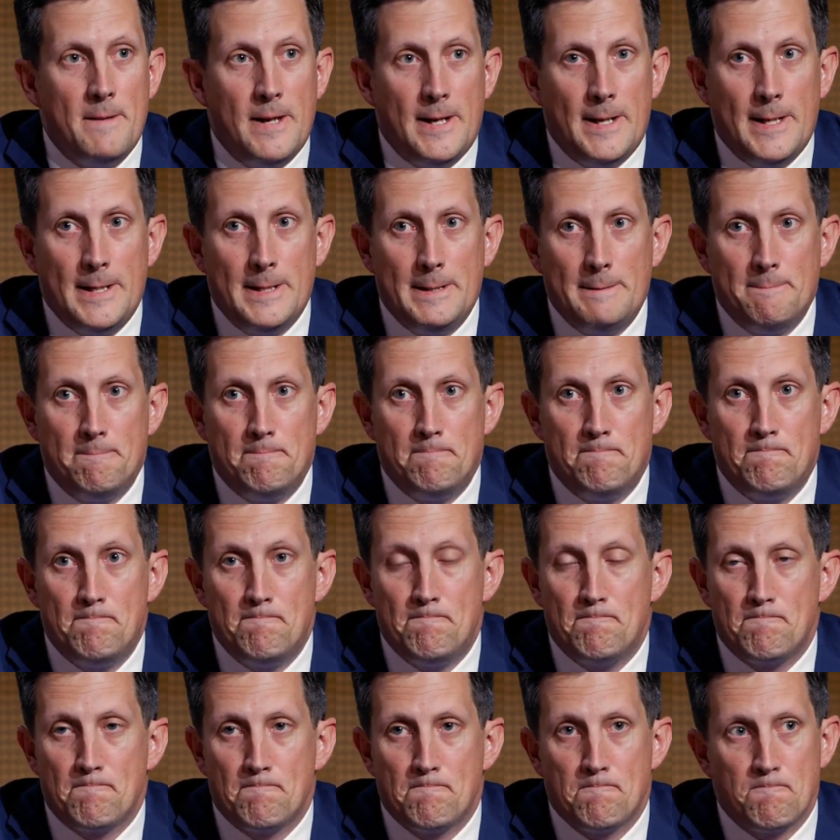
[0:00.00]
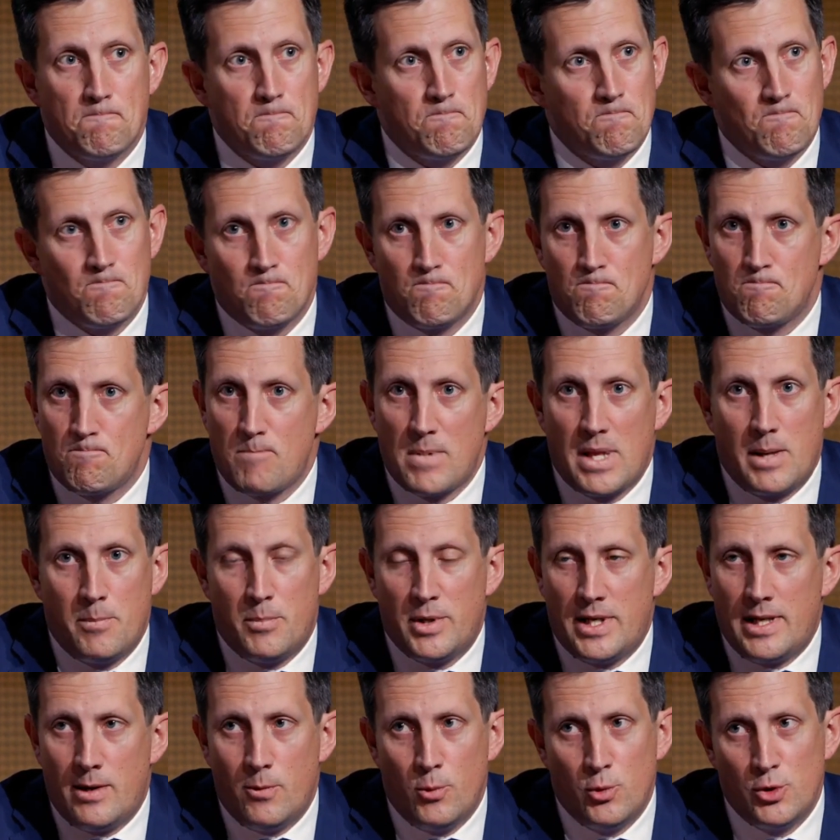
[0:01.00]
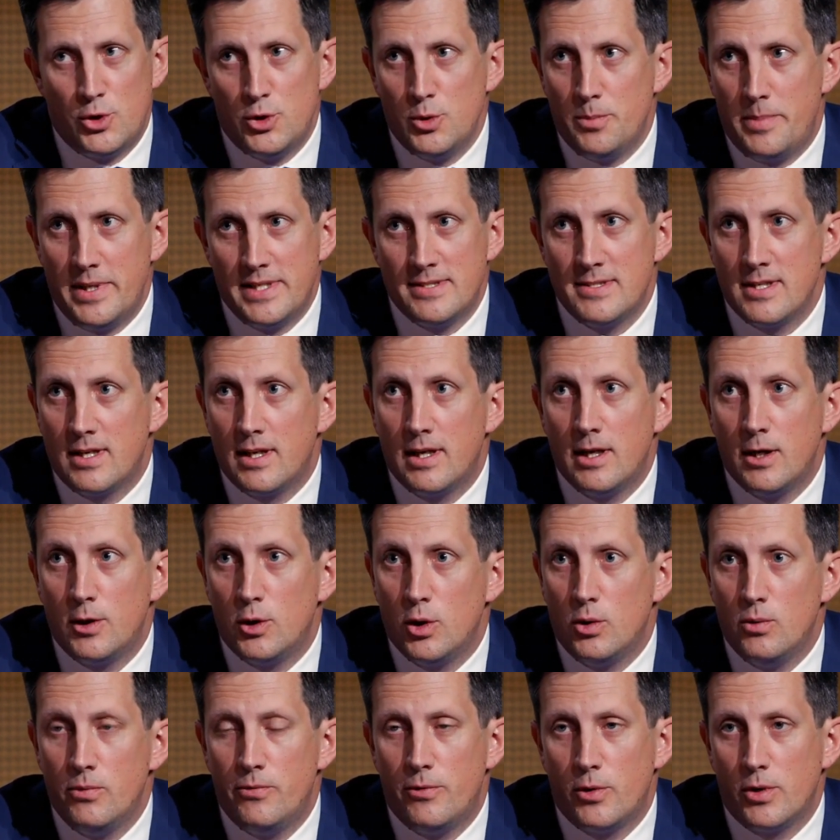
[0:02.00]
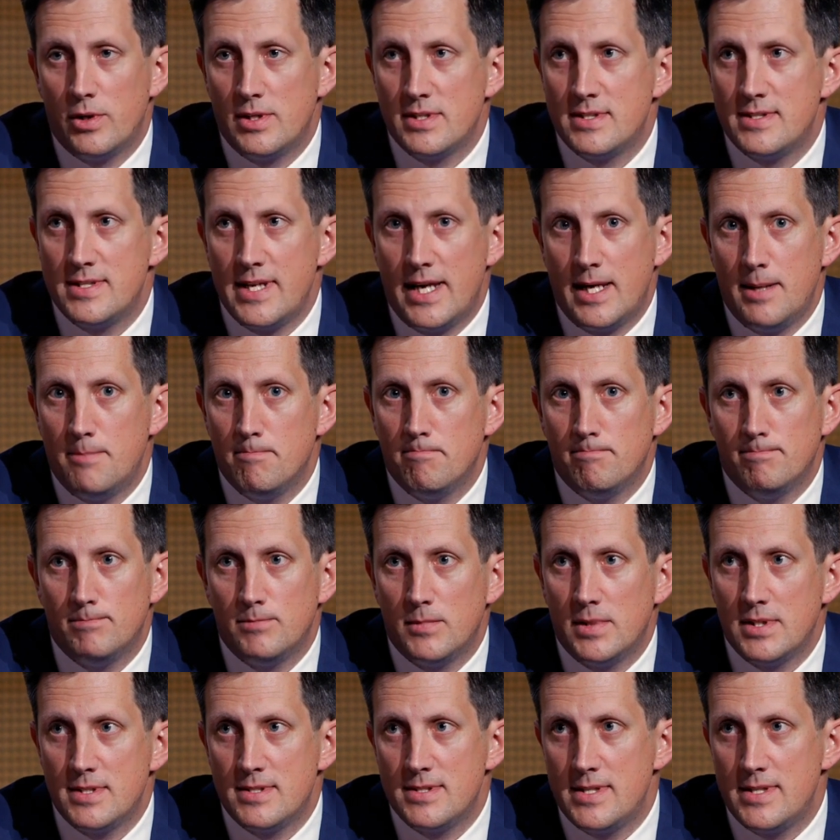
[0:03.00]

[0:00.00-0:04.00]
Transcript: But I would basically go for the same